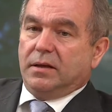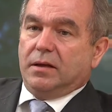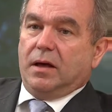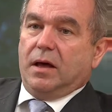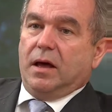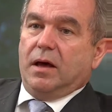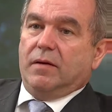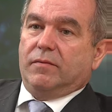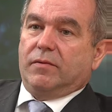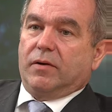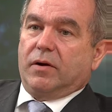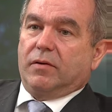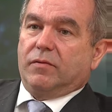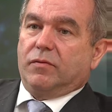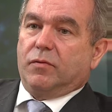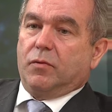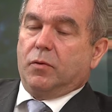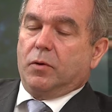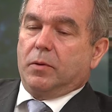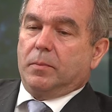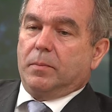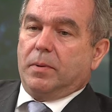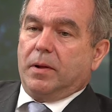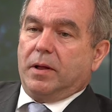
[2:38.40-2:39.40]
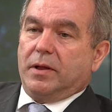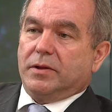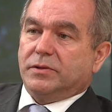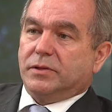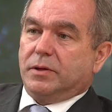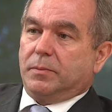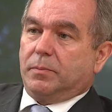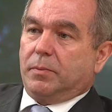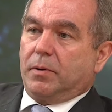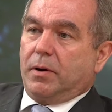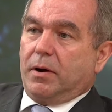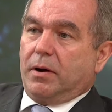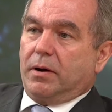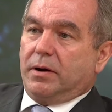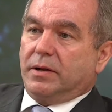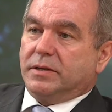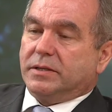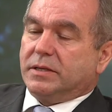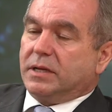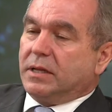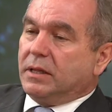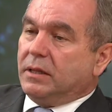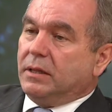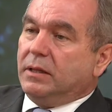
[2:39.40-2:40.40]
of our foreign policy
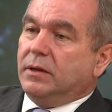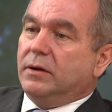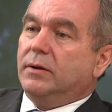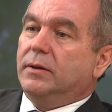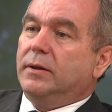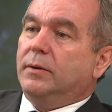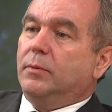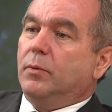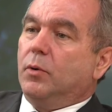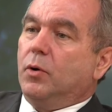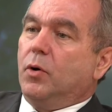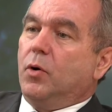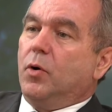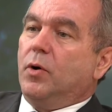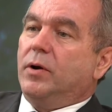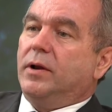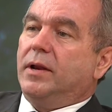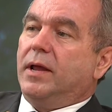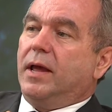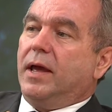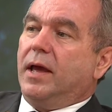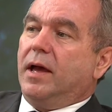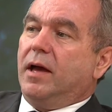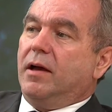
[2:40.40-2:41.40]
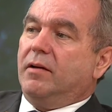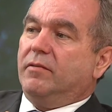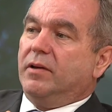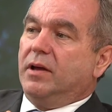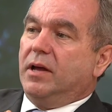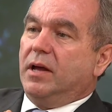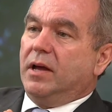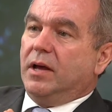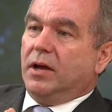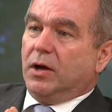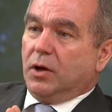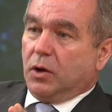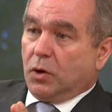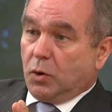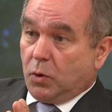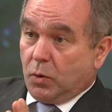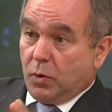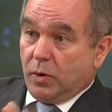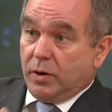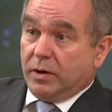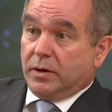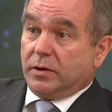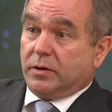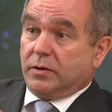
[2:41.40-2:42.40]
priorities. Clearly, we're going to have
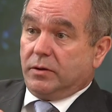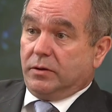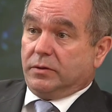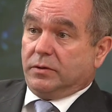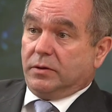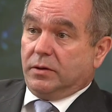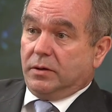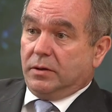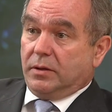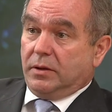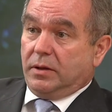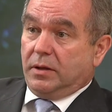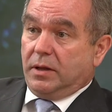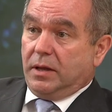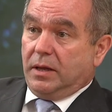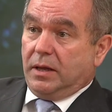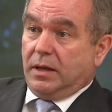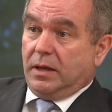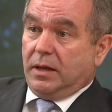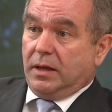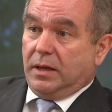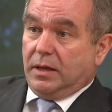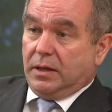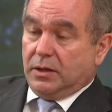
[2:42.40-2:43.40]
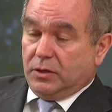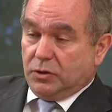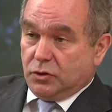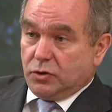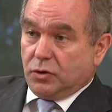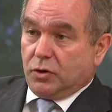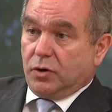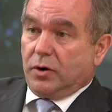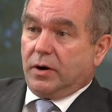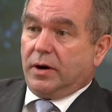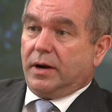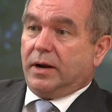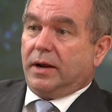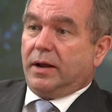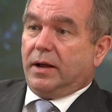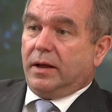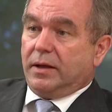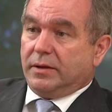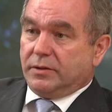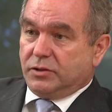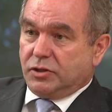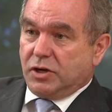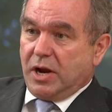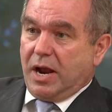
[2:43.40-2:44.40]
critical, enduring
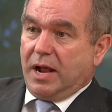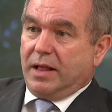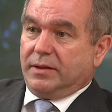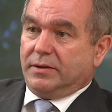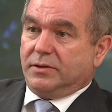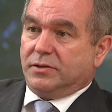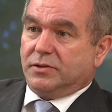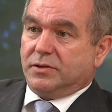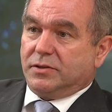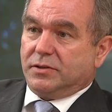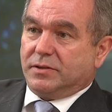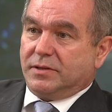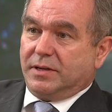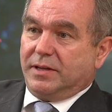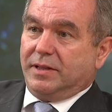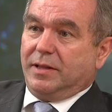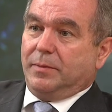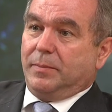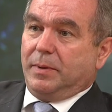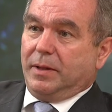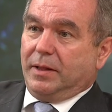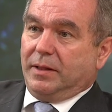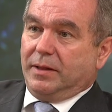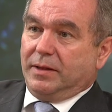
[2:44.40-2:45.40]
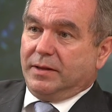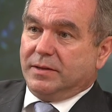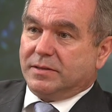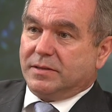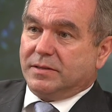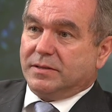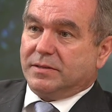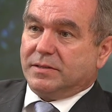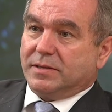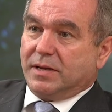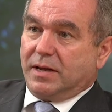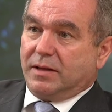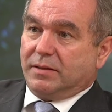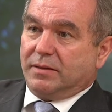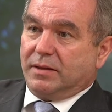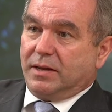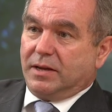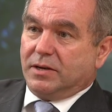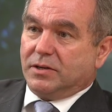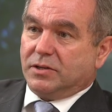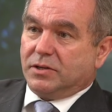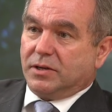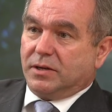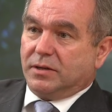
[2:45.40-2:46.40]
challenges in the Middle East and South
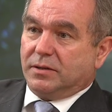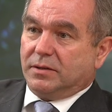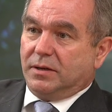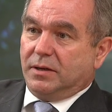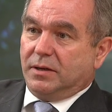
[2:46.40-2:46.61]
Asia.